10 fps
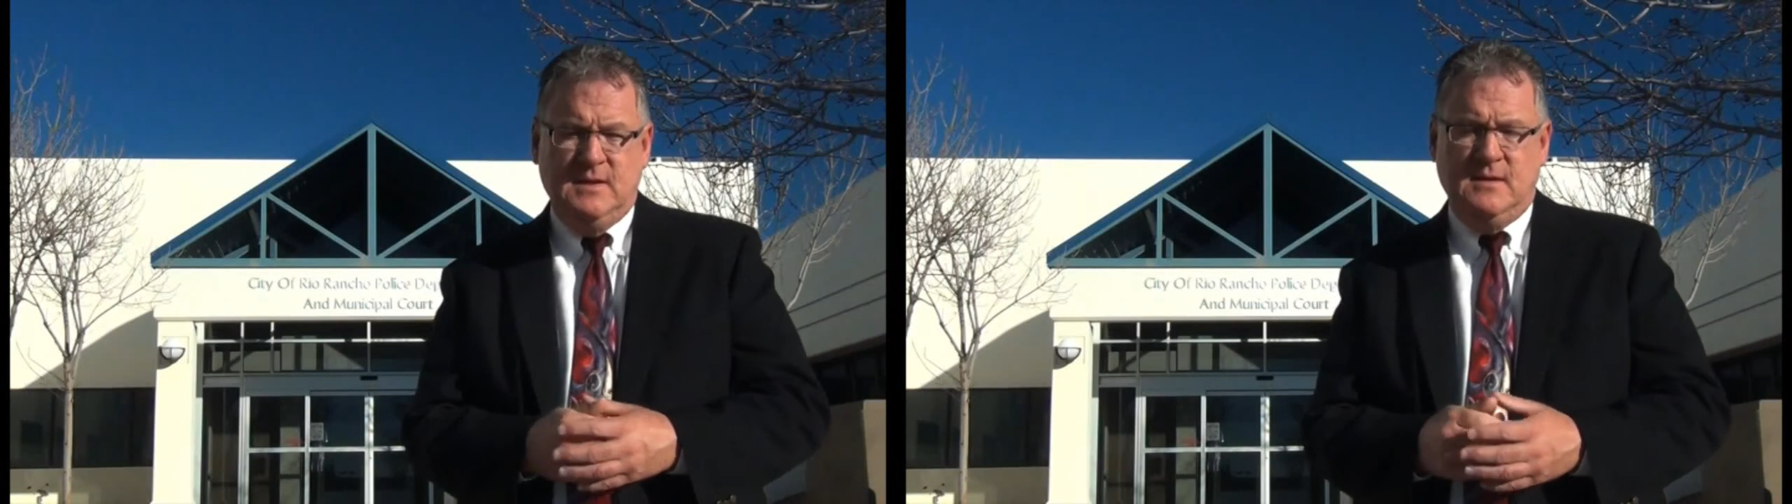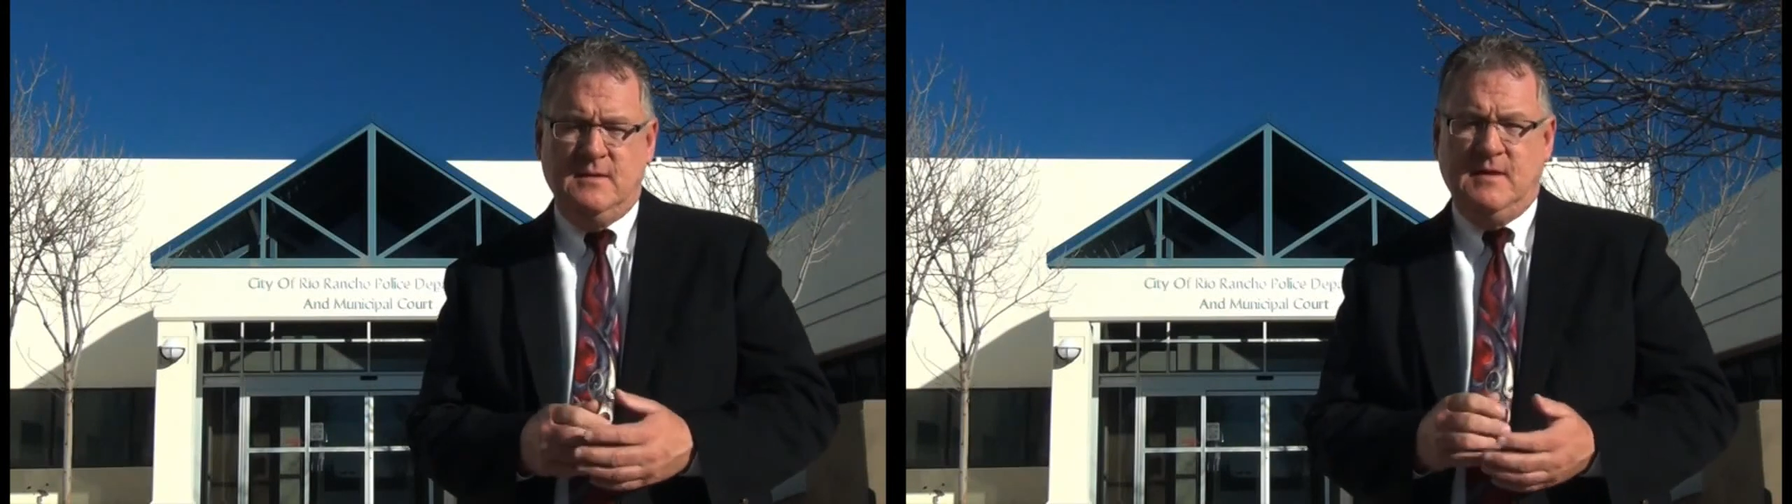
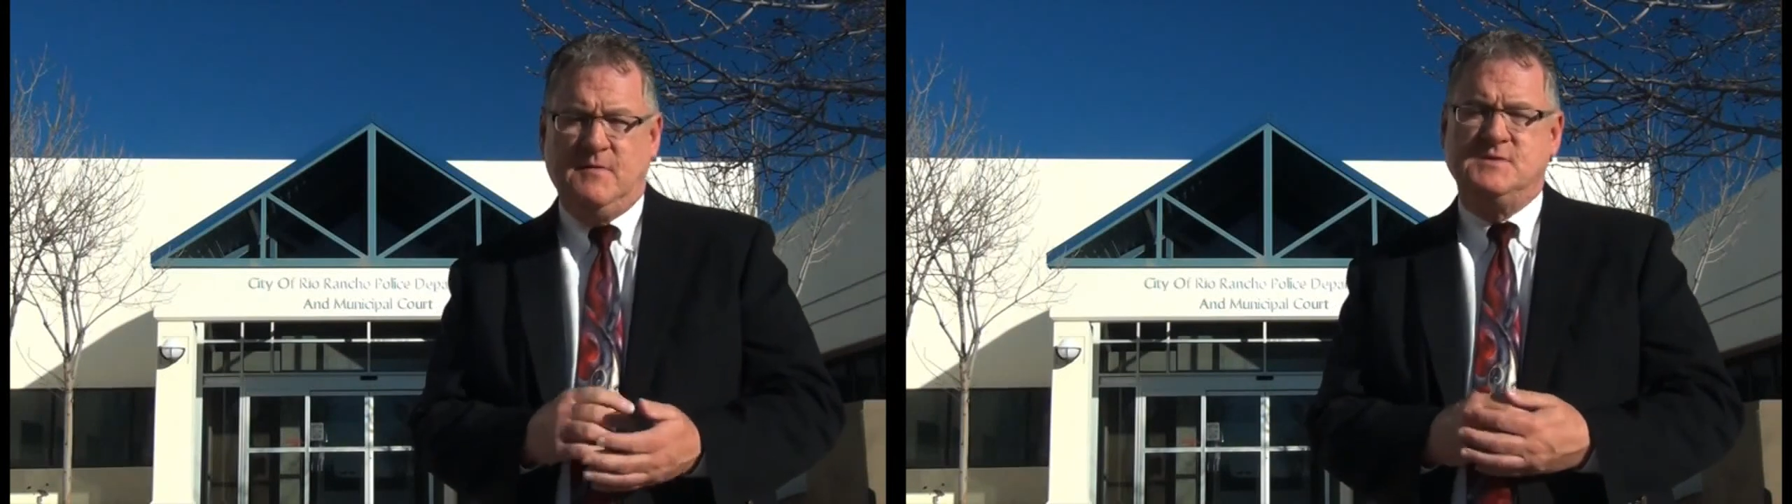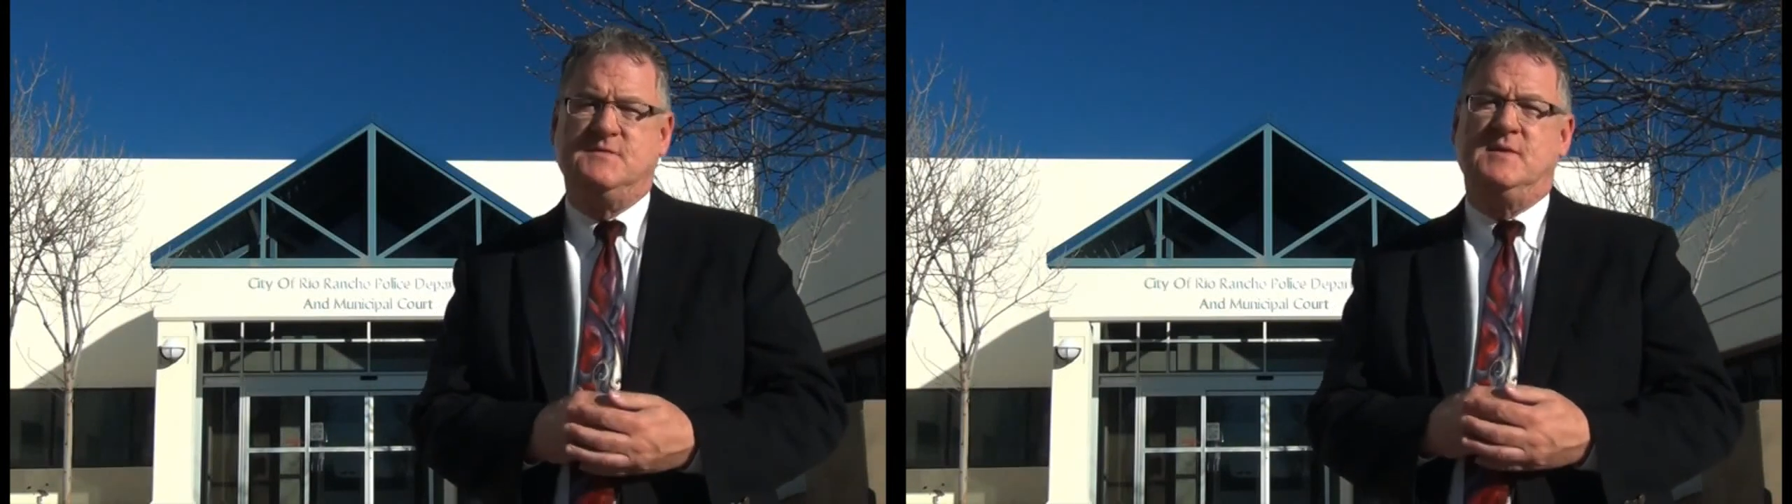
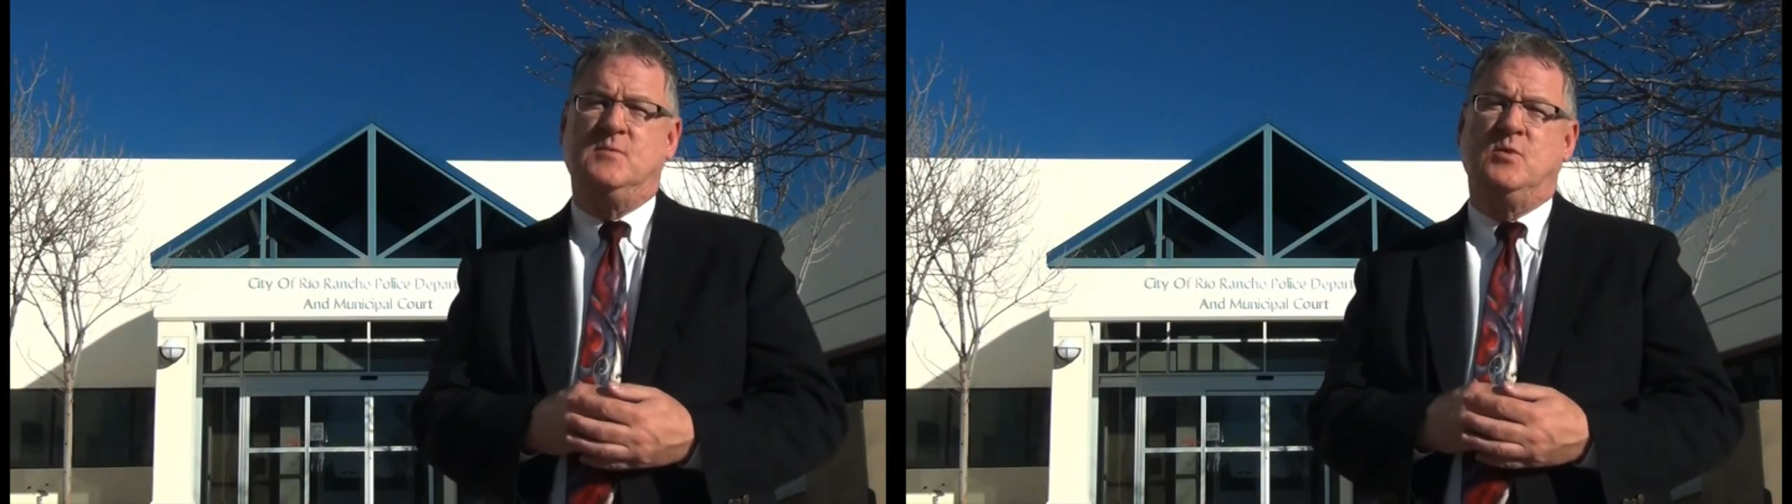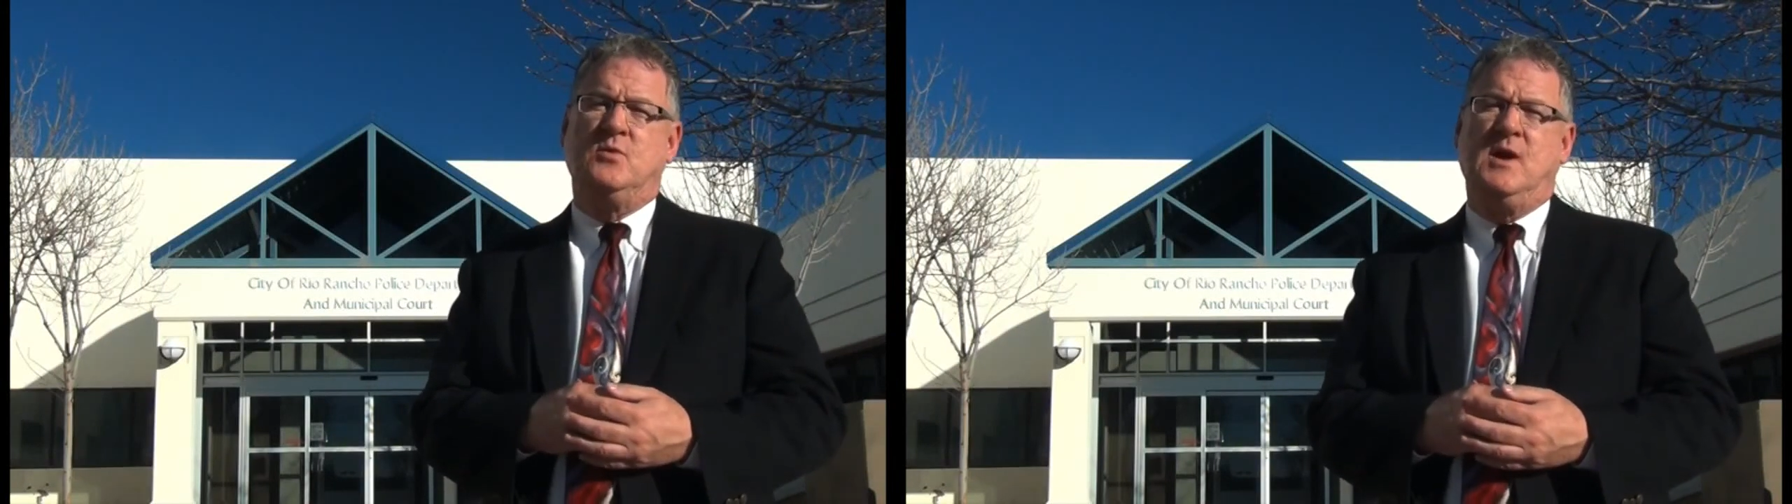That first
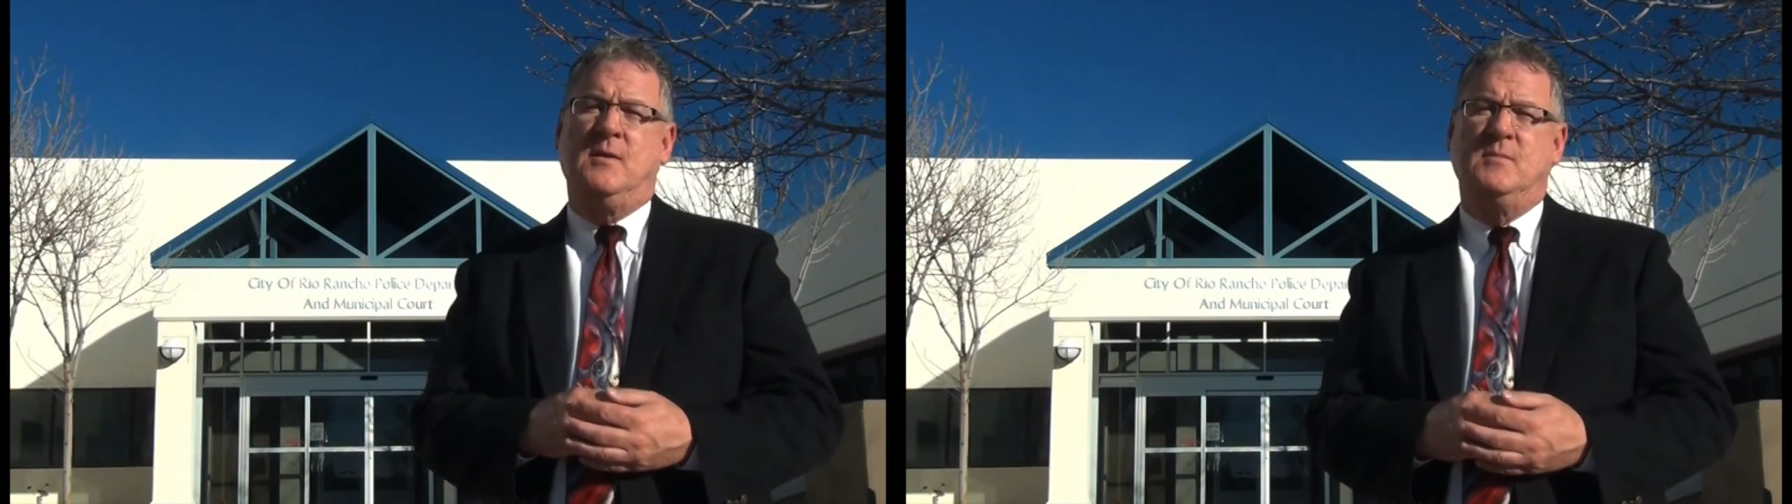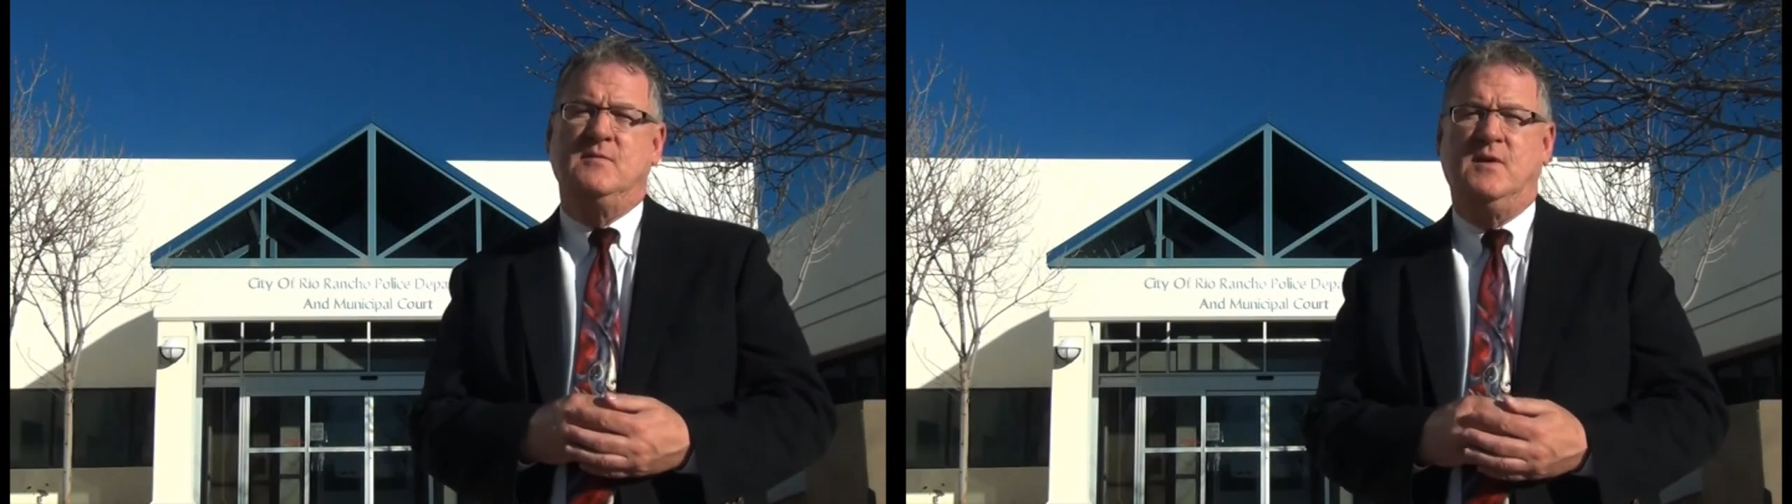offender
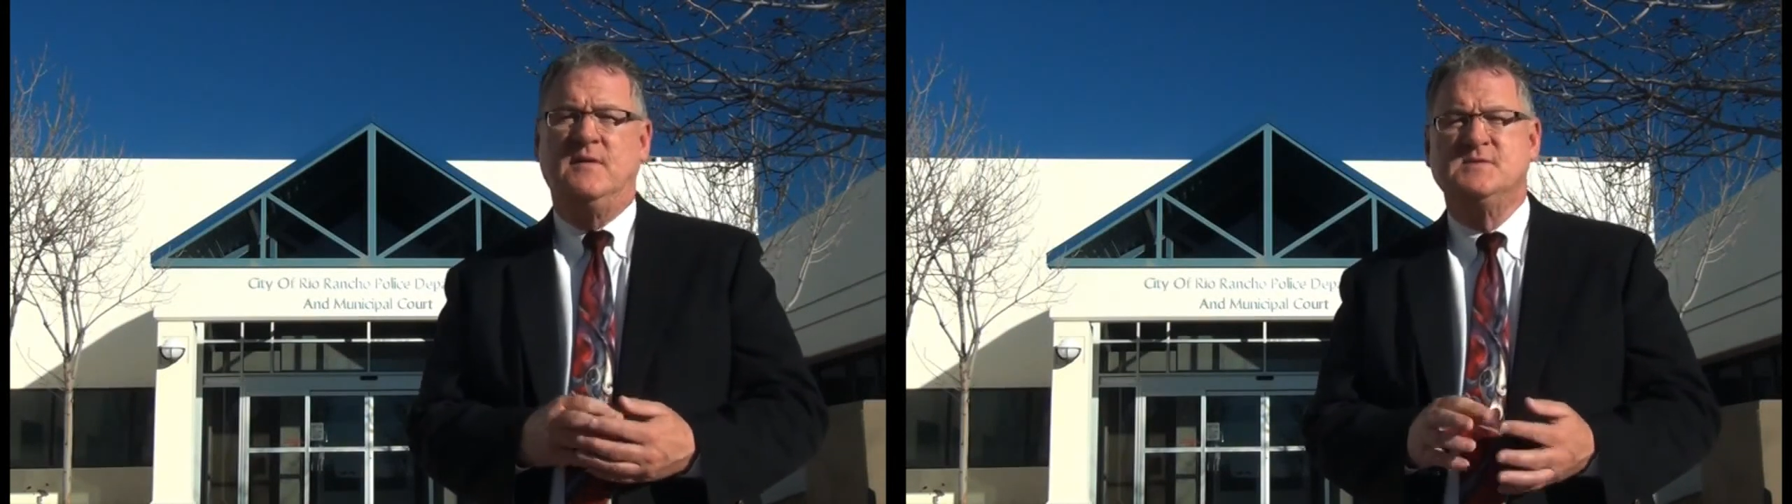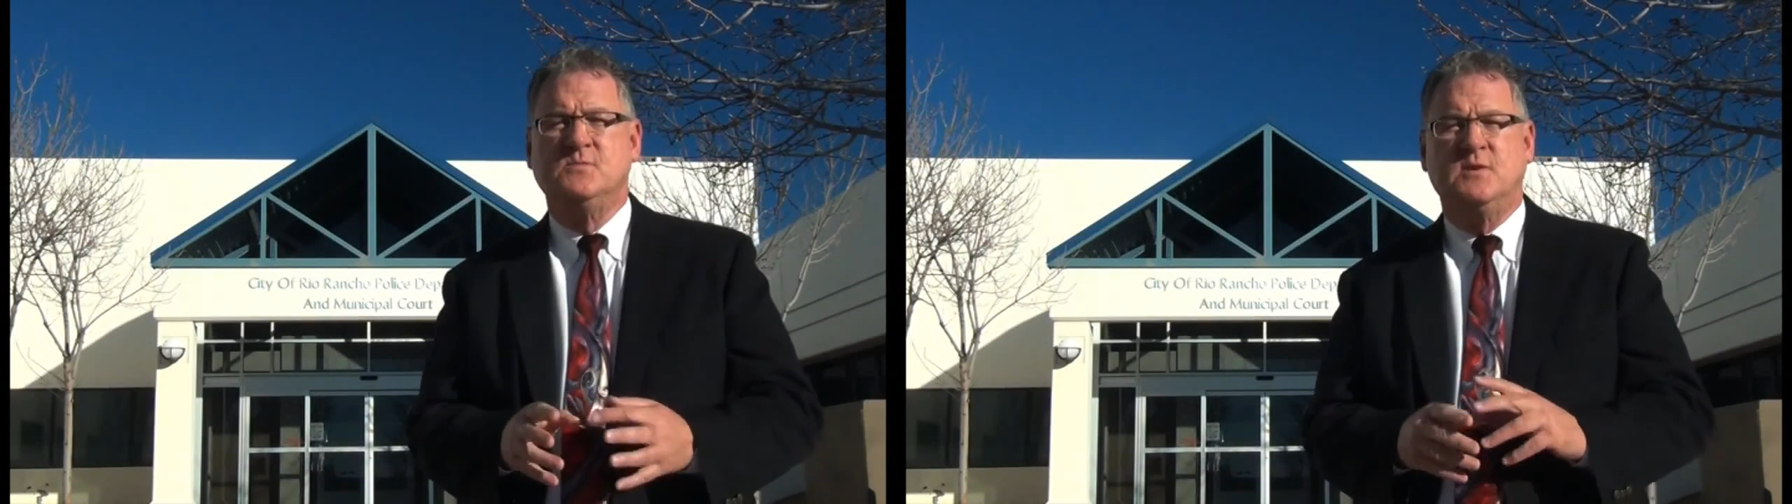program
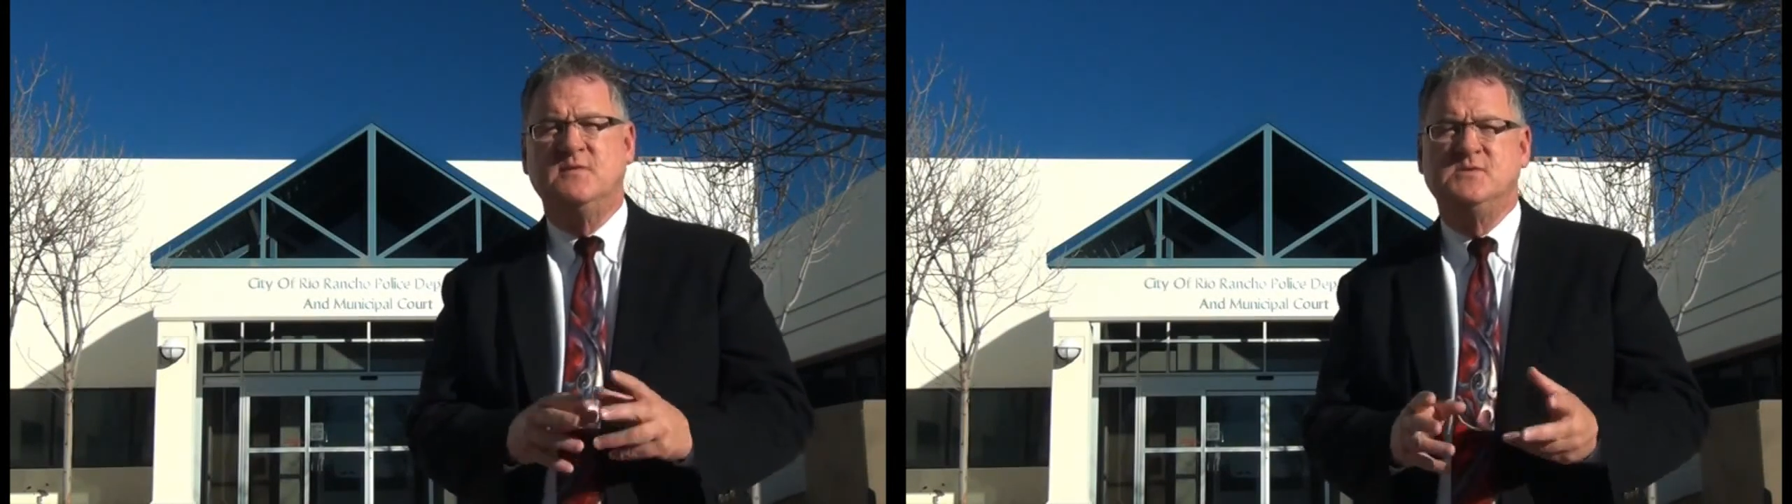involves one